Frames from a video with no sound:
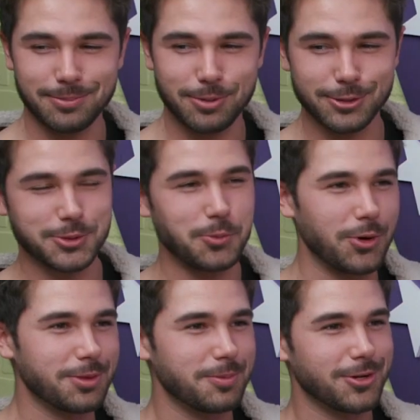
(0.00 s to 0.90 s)
a person
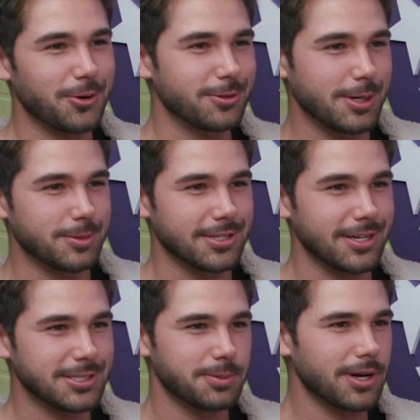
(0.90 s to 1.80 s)
with me to go on double
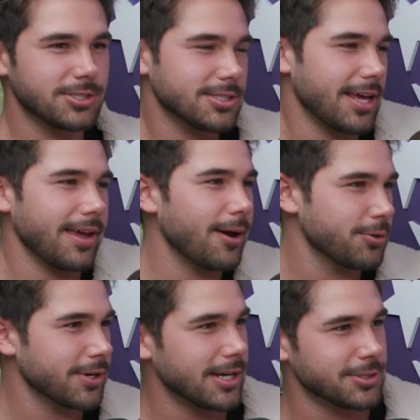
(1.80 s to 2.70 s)
dates, but I'll just hang out
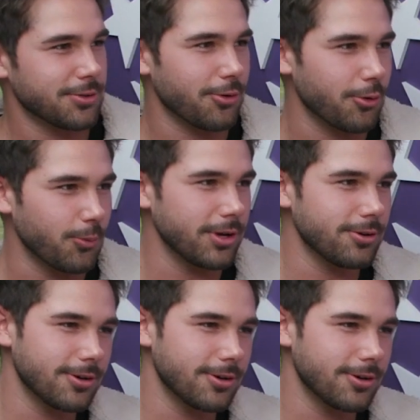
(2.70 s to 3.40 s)
with you guys in Yeah. third Yeah.